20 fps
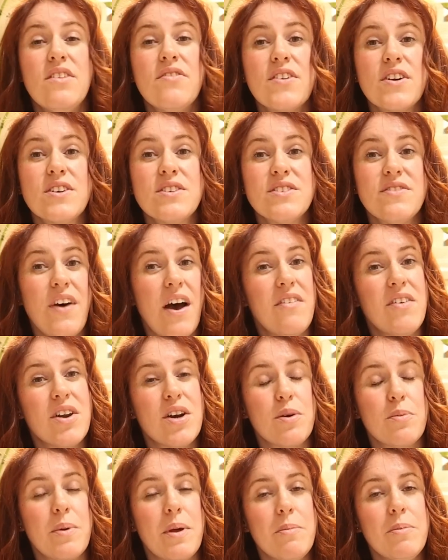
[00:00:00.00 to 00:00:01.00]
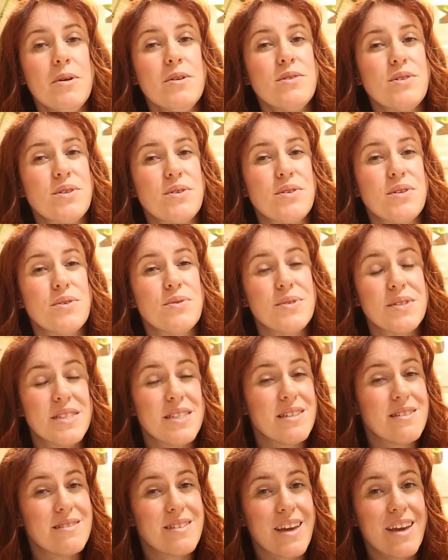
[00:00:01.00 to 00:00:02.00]
The first five hundred people to use
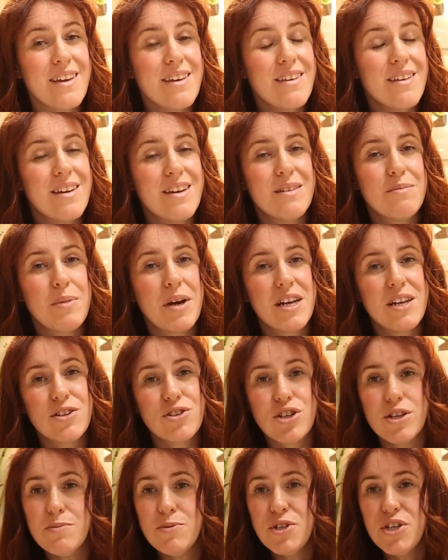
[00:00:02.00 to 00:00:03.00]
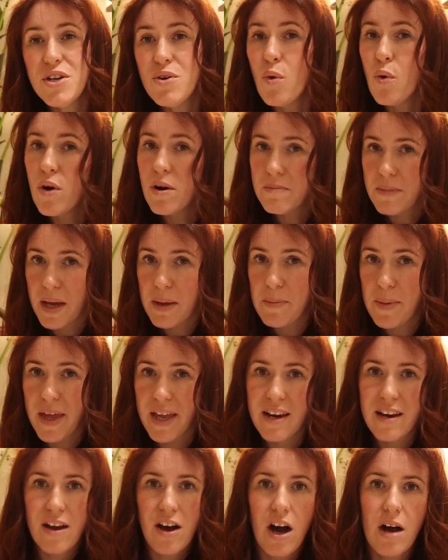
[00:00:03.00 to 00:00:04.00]
the link in my description or my
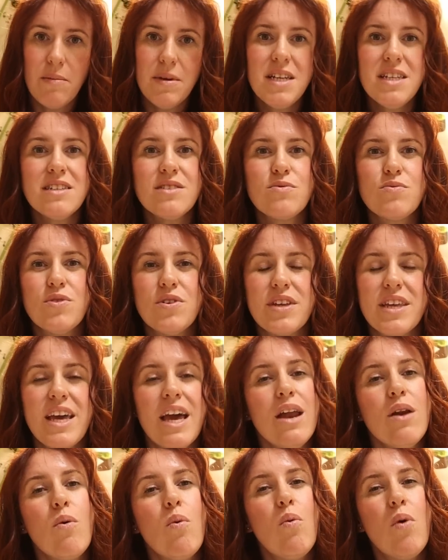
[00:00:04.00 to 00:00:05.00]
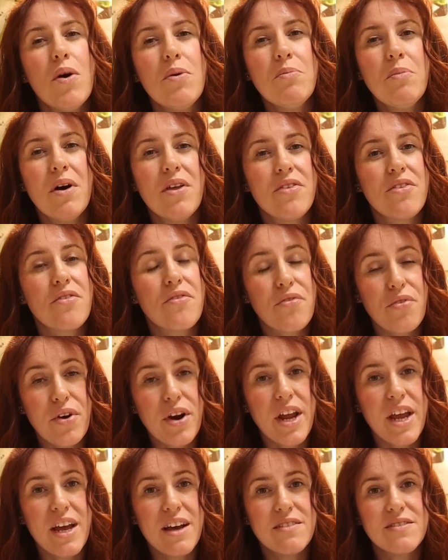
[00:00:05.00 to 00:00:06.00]
pinned comment will get one month
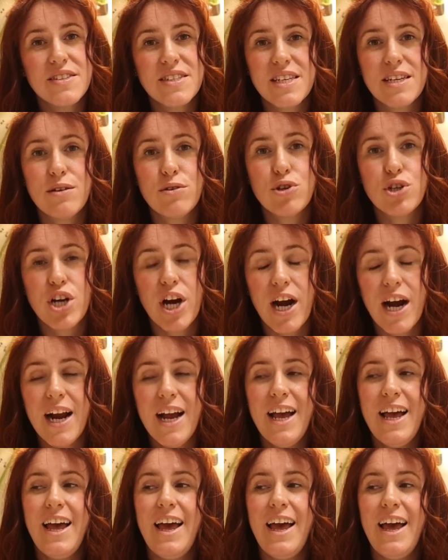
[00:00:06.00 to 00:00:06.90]
free of Skillshare,